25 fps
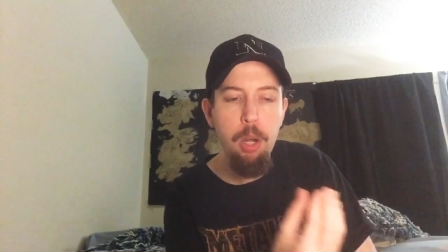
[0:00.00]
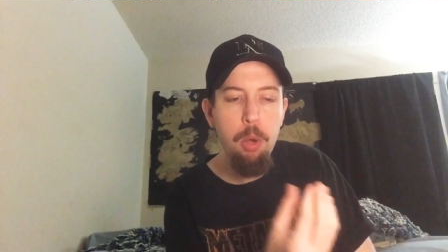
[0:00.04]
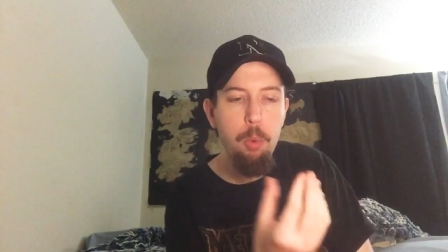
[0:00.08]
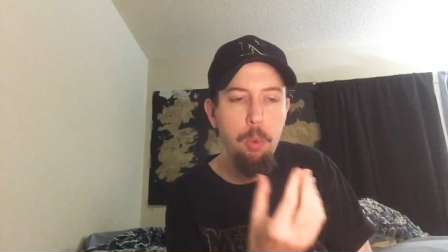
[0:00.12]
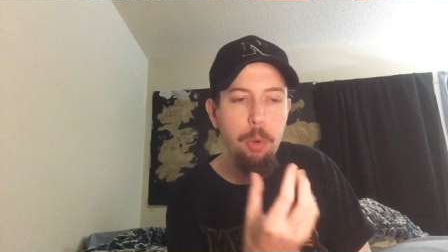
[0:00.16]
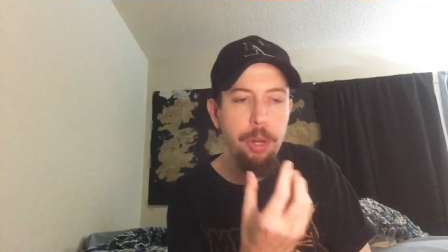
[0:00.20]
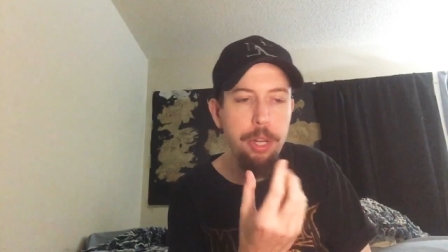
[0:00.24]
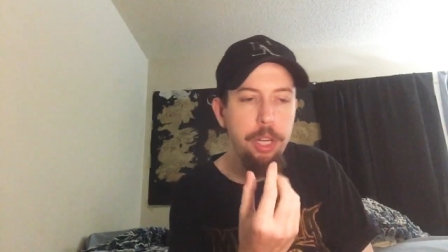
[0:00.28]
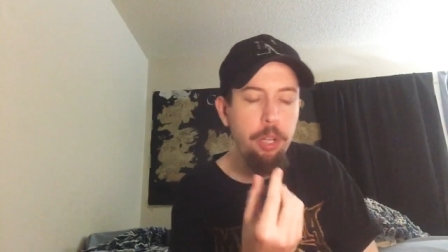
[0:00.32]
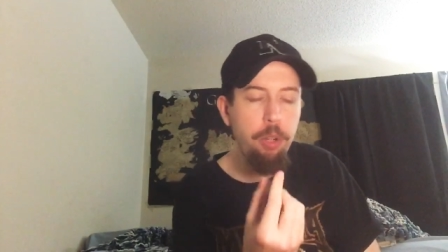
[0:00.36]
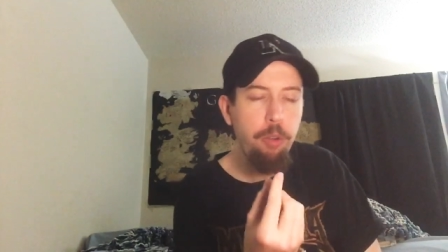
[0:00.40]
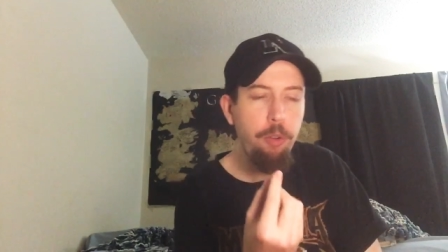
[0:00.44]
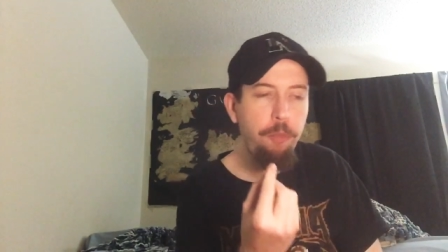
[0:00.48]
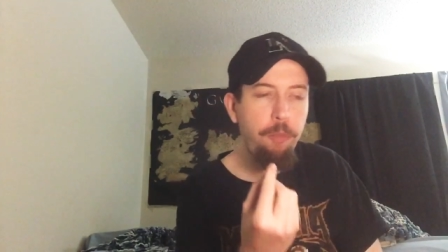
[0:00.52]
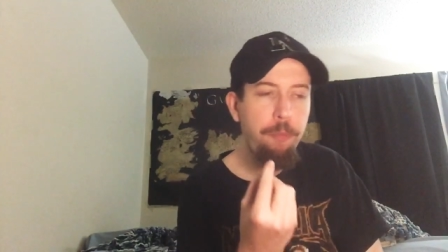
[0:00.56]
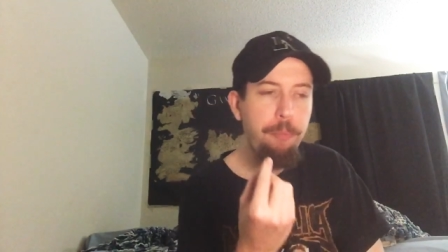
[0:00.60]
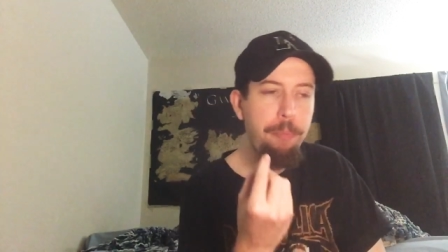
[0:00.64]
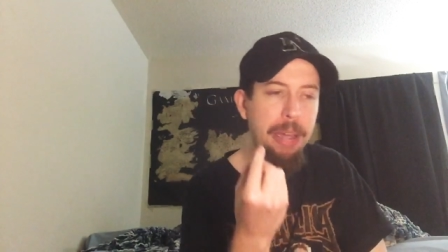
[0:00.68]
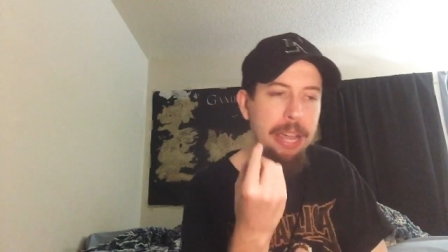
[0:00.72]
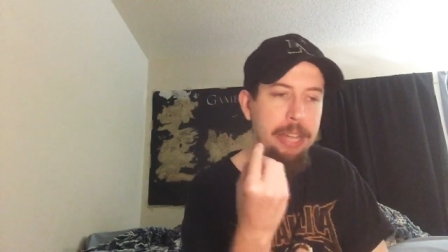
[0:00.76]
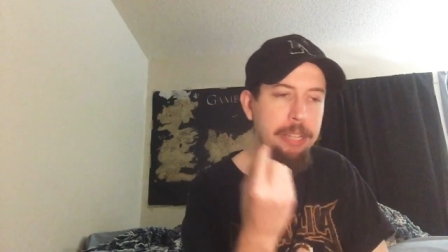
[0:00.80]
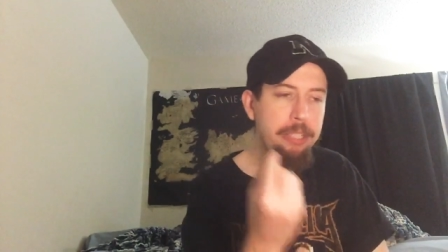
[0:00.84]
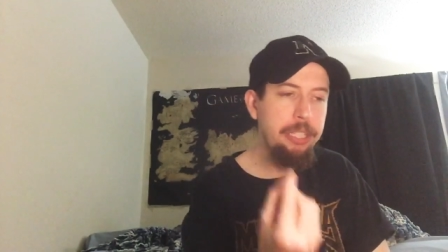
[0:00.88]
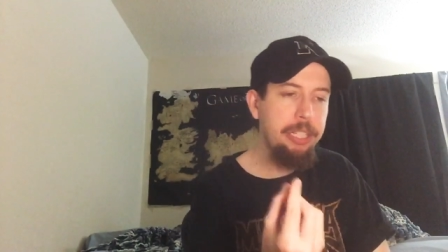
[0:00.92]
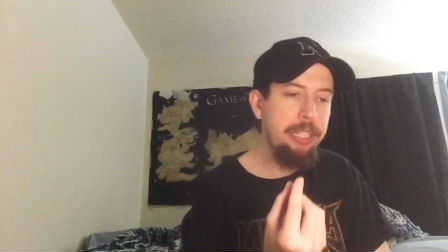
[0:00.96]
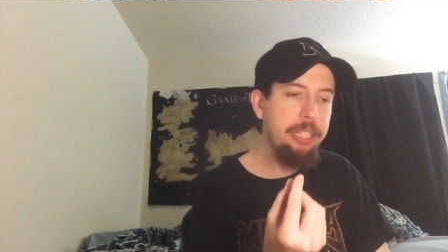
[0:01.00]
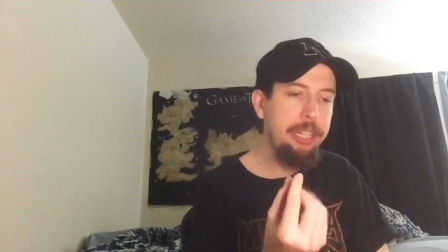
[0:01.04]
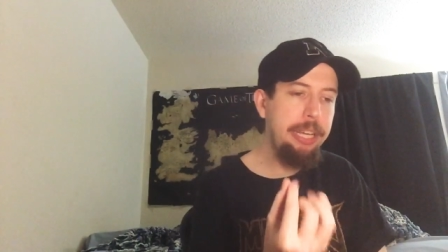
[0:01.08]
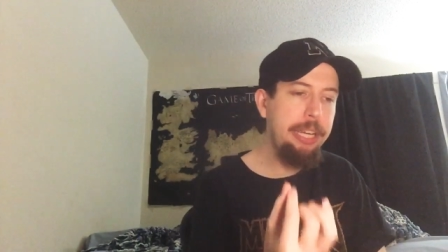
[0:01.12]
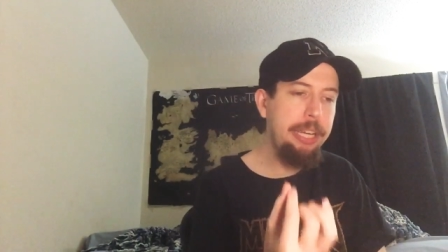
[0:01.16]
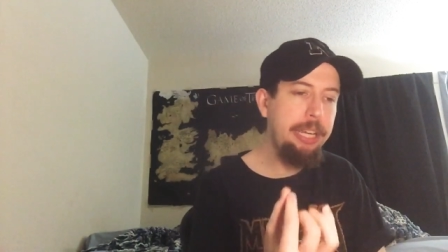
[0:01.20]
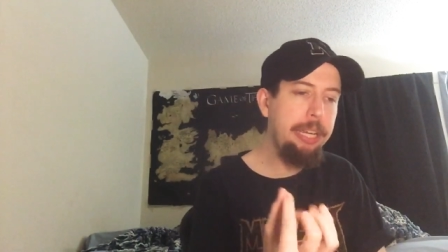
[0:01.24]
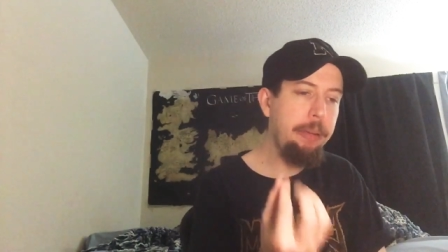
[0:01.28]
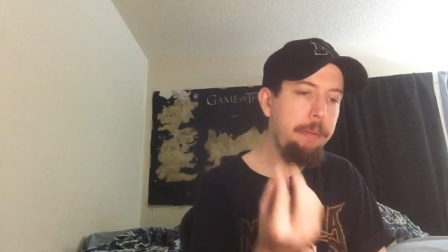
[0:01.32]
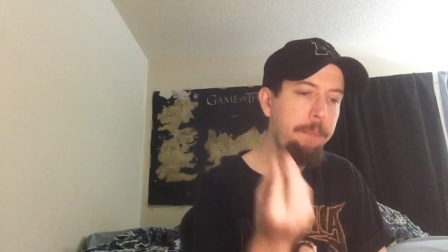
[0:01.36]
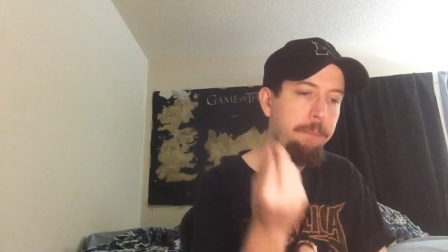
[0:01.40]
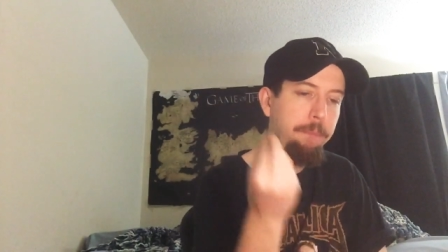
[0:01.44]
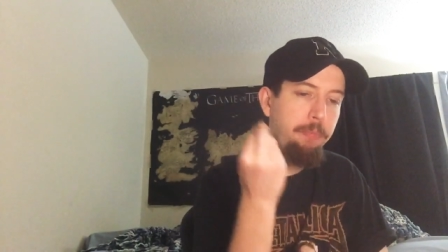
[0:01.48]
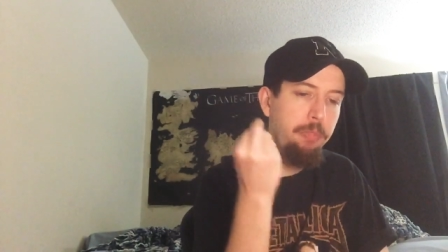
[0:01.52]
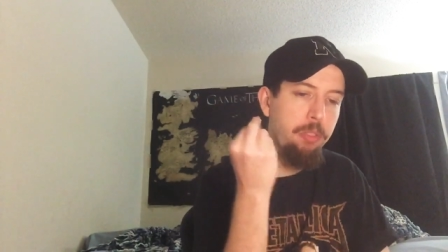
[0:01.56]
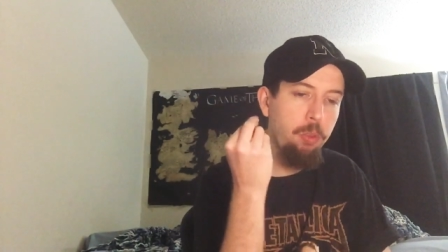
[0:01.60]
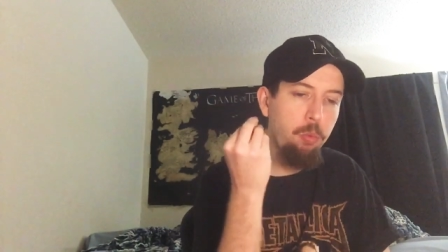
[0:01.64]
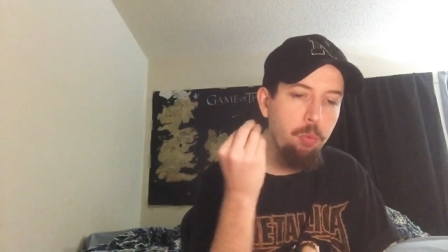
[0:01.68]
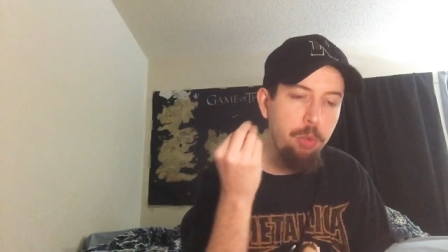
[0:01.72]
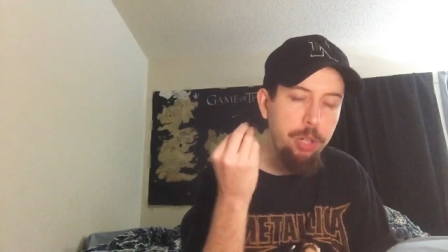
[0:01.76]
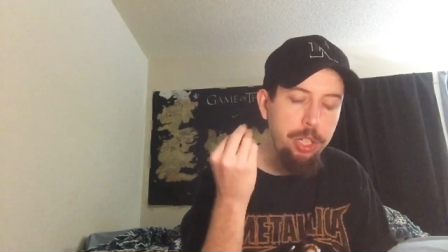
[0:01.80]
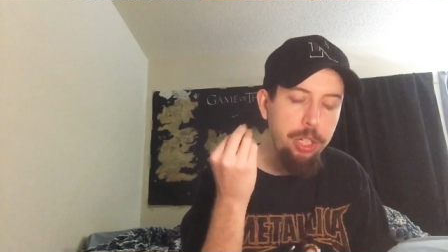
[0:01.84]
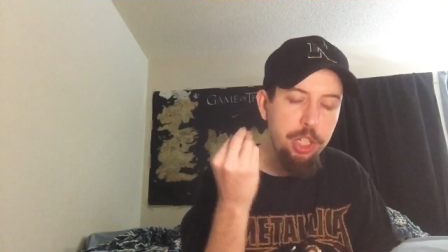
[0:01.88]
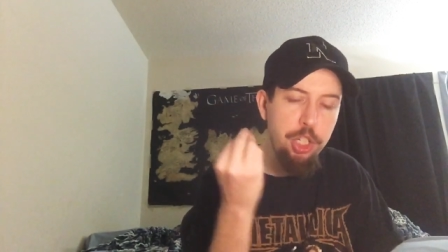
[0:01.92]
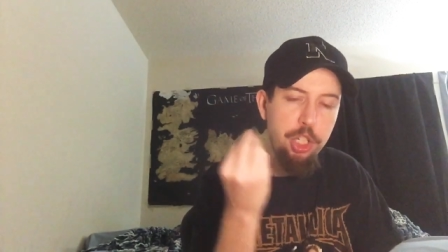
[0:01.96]
when you've basically
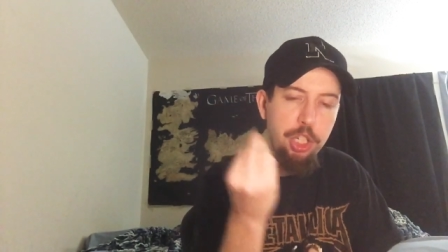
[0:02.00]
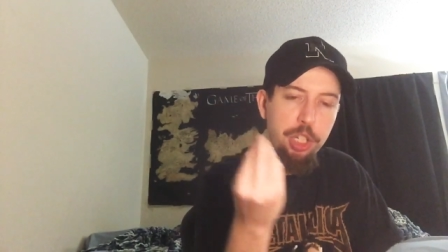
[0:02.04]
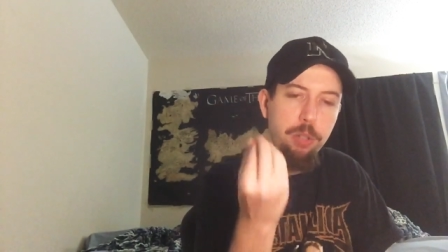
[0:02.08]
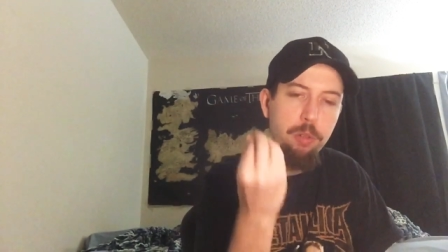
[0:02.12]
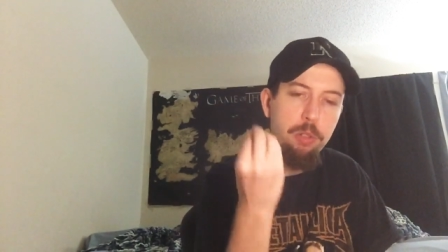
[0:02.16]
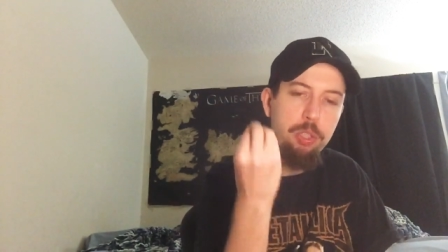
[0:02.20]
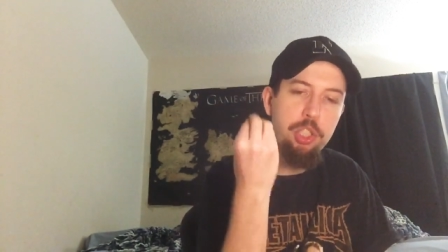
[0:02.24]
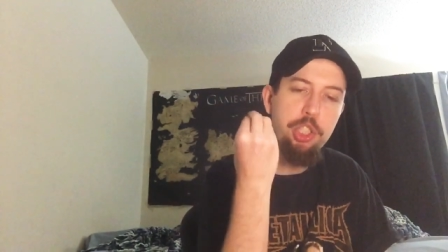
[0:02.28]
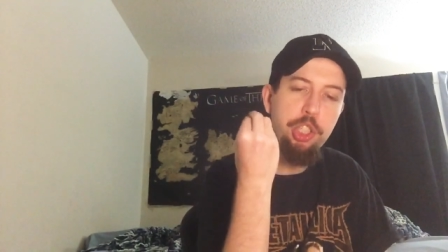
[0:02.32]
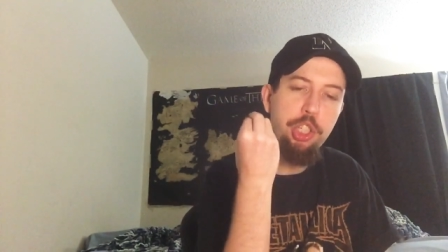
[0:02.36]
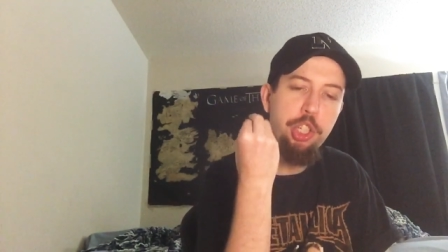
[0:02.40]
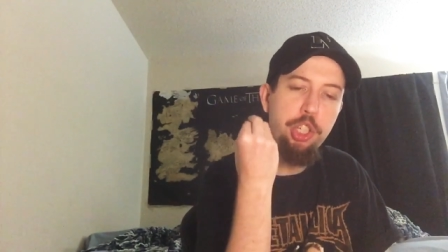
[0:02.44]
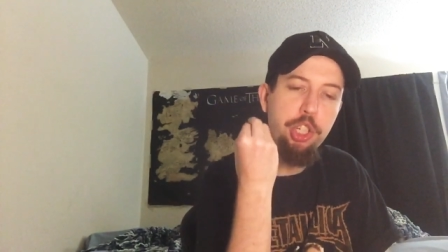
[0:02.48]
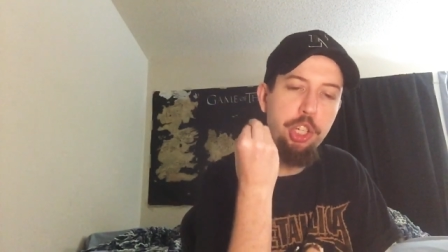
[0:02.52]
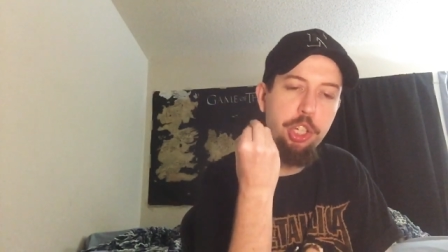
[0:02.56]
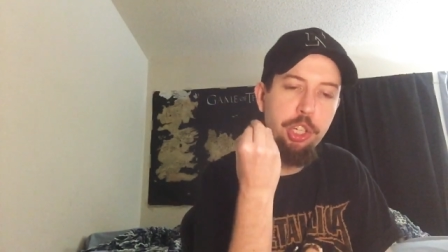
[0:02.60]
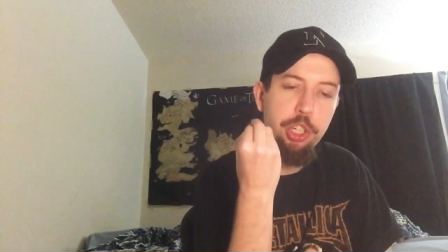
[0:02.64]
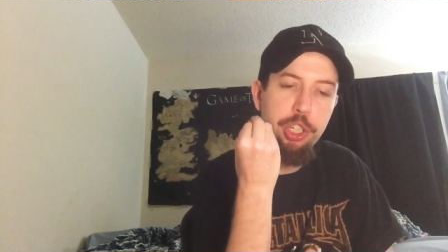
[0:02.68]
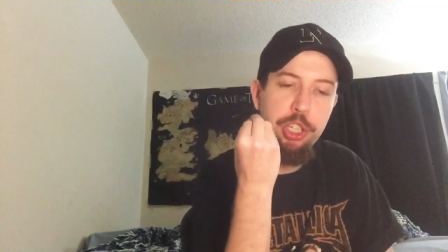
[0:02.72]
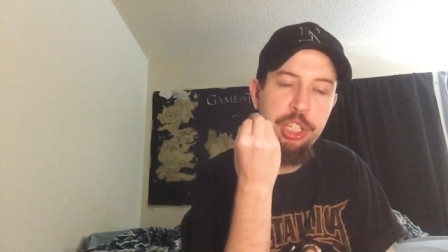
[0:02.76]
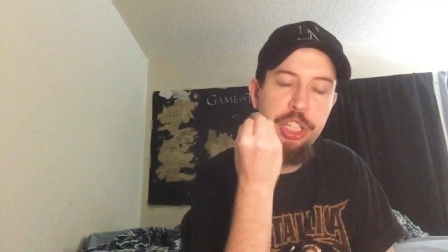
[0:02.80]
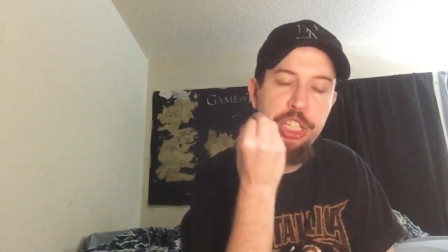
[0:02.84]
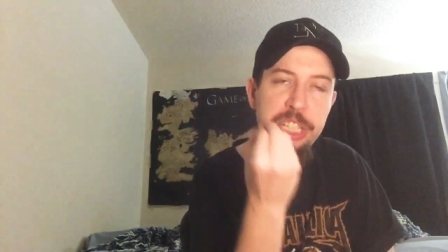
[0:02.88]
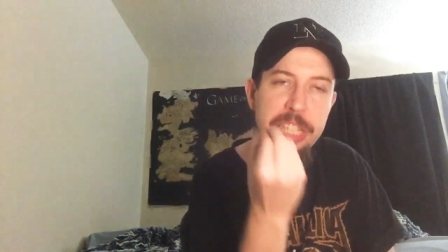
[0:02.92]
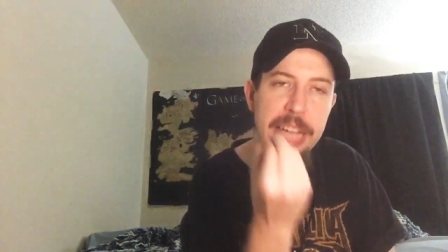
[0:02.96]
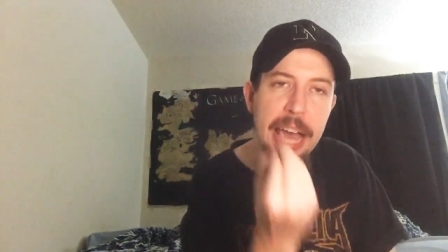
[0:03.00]
reduced your